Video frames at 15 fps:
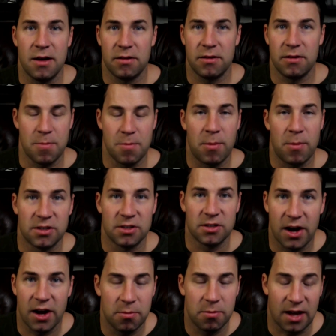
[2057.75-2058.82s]
commemorative
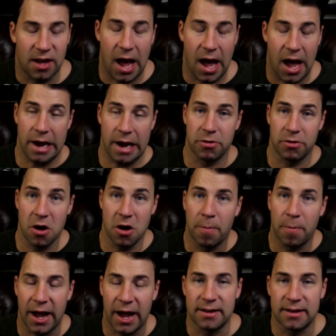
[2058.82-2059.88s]
items, I, I, don't know, but
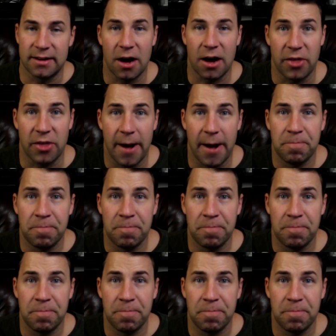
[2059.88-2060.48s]
I doubt that.